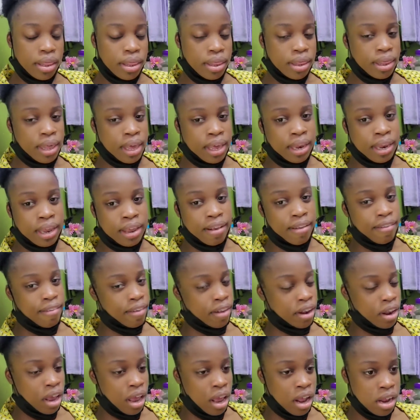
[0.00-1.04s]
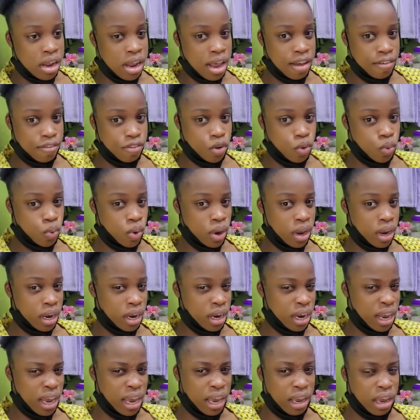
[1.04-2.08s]
Then they said I'll have to wait
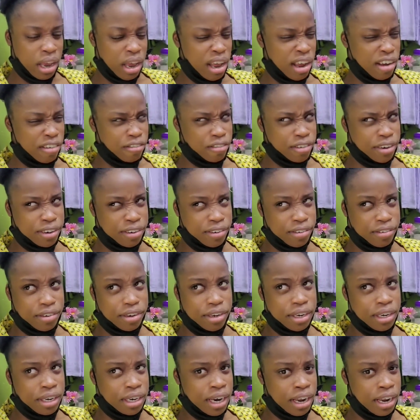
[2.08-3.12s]
like till